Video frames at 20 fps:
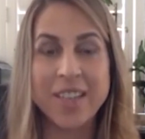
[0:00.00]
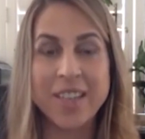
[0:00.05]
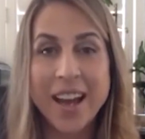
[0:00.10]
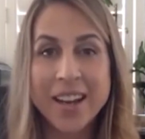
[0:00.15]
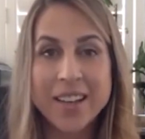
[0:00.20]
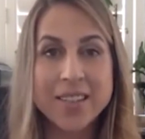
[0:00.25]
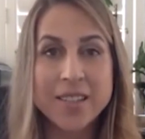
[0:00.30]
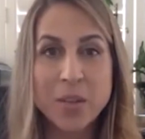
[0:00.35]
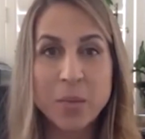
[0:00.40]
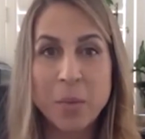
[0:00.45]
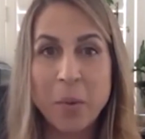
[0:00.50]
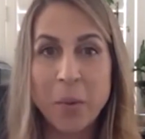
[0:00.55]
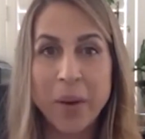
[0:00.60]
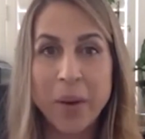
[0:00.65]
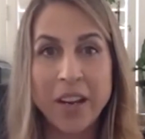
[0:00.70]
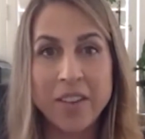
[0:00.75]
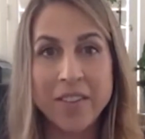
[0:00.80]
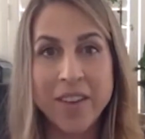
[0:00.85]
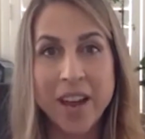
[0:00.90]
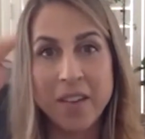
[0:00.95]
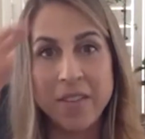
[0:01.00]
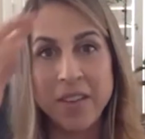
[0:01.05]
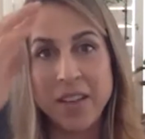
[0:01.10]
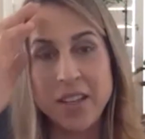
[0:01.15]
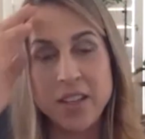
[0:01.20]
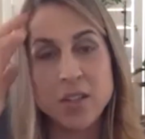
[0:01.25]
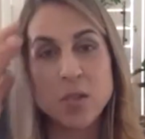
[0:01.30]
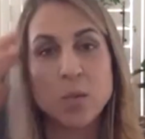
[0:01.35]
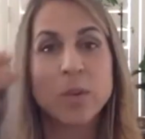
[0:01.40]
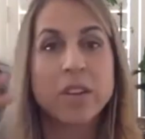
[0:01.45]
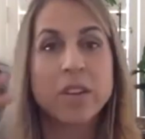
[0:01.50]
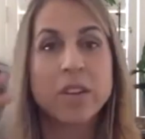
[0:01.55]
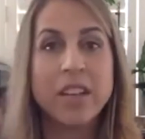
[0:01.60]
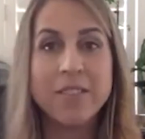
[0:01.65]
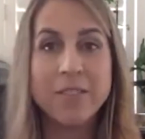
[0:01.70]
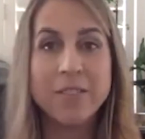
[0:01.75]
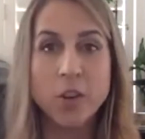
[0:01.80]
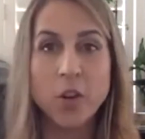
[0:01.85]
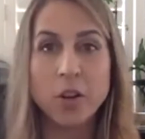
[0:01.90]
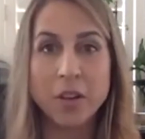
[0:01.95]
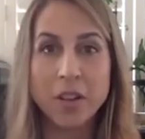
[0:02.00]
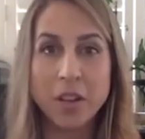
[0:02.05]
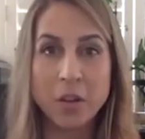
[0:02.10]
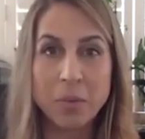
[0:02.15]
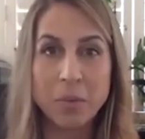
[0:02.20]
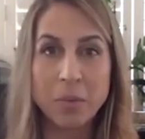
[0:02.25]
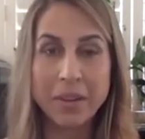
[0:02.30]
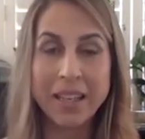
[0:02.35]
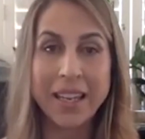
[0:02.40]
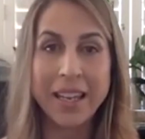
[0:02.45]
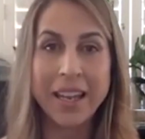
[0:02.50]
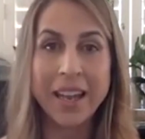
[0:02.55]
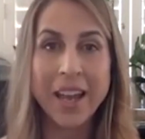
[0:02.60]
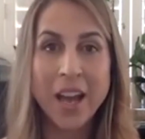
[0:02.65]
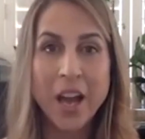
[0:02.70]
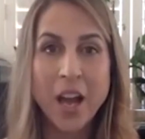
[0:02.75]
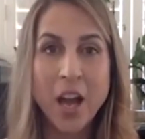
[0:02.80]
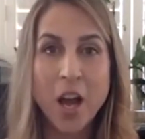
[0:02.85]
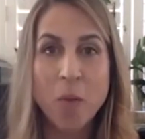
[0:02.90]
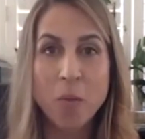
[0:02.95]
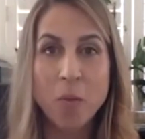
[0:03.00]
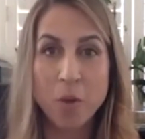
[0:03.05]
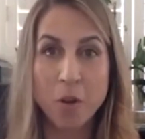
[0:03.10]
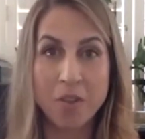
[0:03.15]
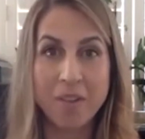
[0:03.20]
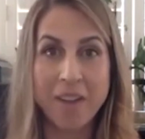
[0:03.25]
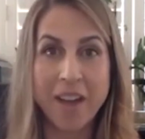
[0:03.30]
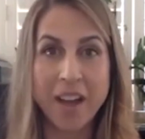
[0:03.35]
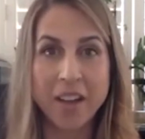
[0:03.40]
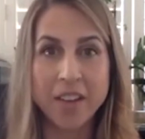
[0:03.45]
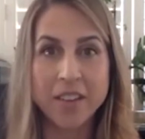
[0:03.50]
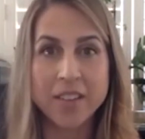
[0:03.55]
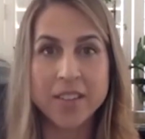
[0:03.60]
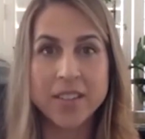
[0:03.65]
That is the point of having these really full, complete profiles.